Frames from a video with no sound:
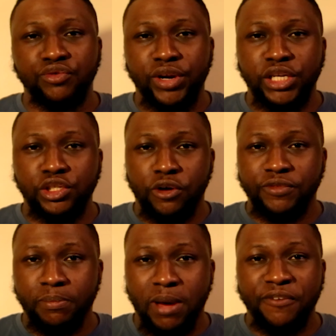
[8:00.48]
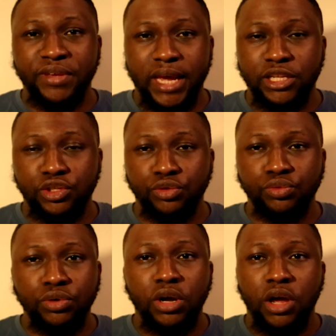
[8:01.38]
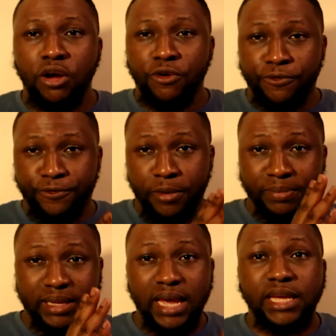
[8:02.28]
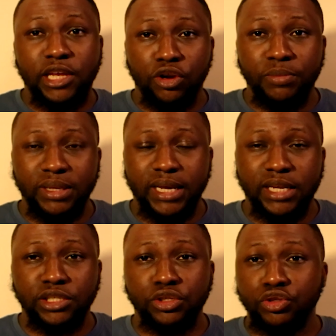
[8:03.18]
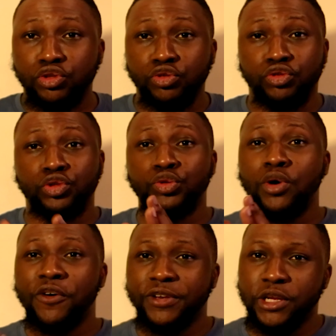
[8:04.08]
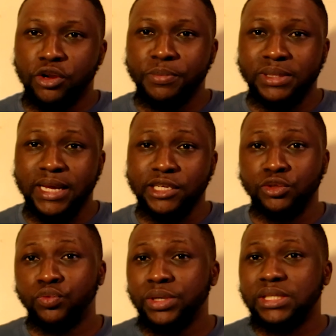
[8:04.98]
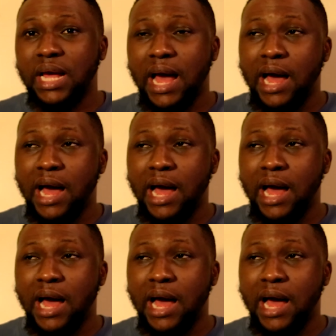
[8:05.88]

range of the Mavic Air 2 from 10 kilometers to 12 kilometers, which